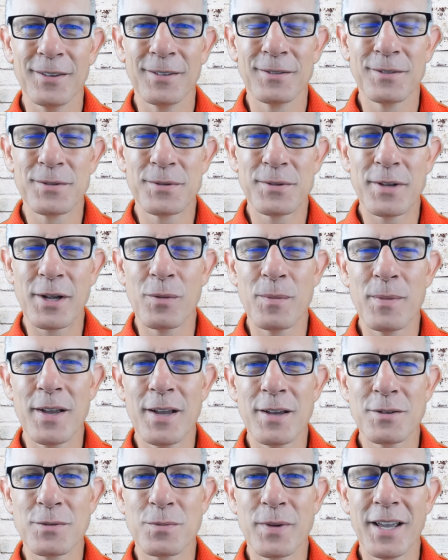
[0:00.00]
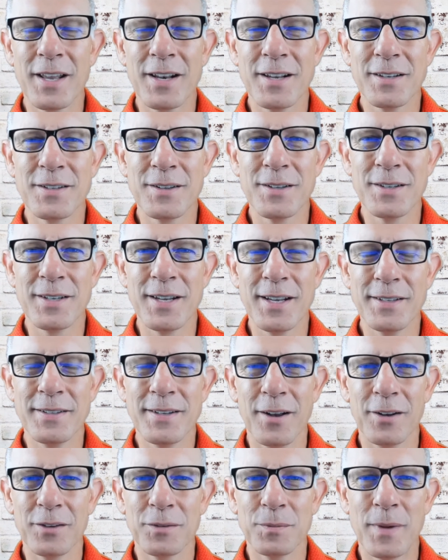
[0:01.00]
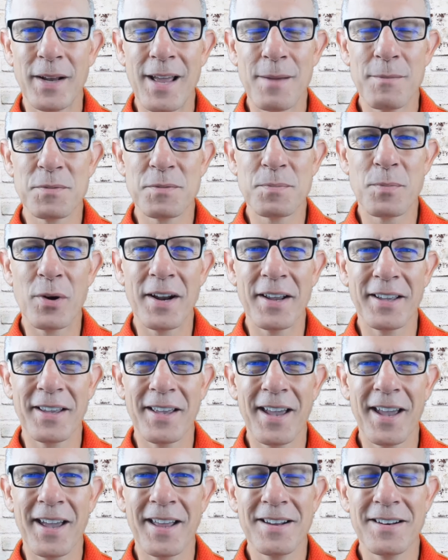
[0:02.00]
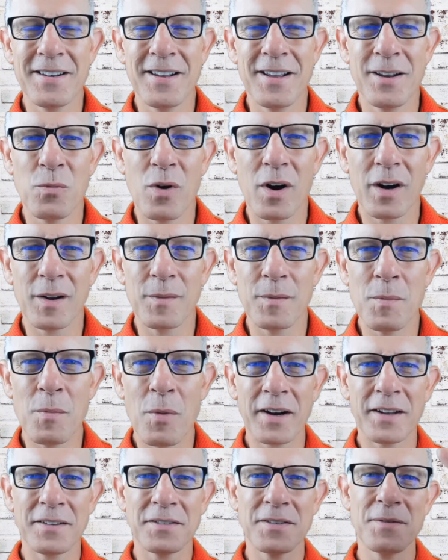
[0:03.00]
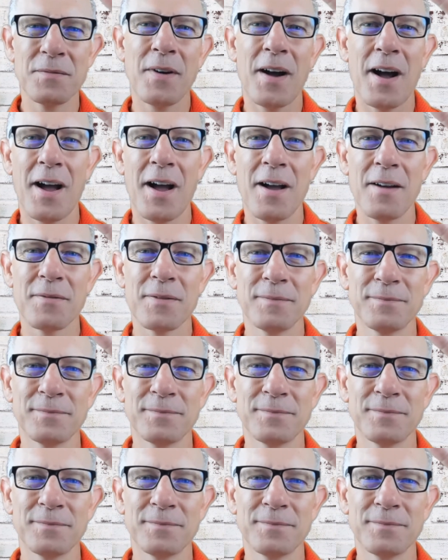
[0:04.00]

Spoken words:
Stick with me as we get into the details. My name is Brian Cannon and welcome to Markets in 5.